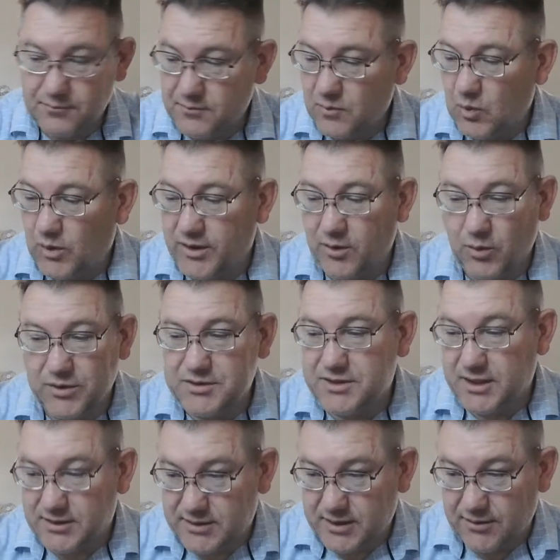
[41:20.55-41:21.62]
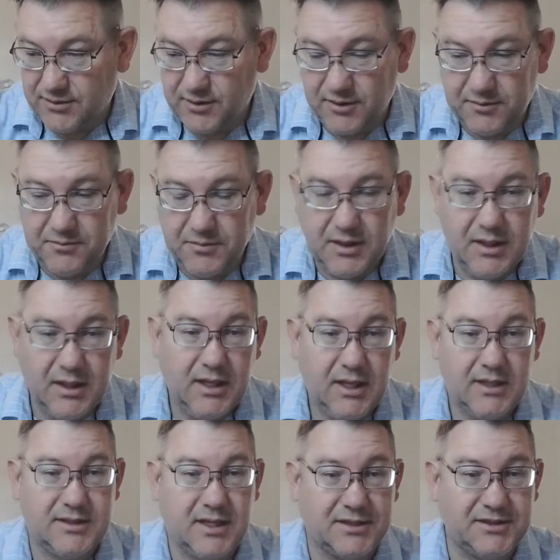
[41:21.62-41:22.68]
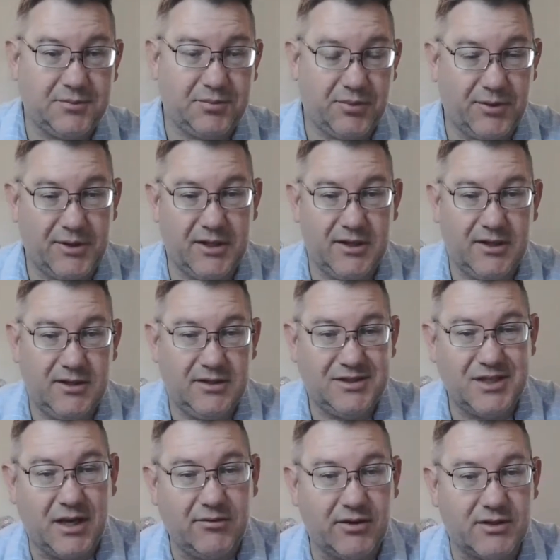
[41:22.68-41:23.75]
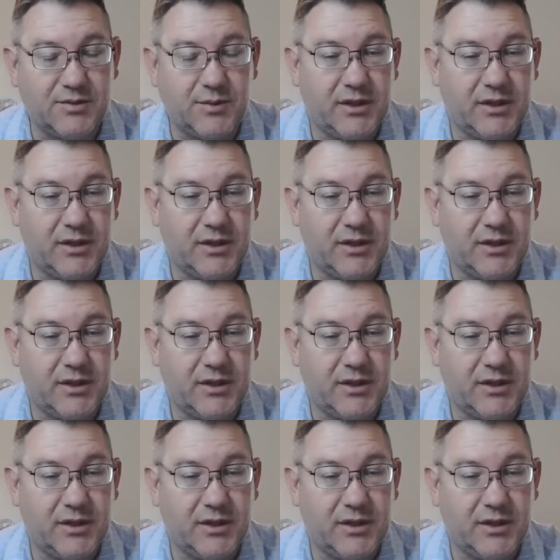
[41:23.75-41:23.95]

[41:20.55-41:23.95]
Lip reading: one of the worst states out there, is actually pretty generous when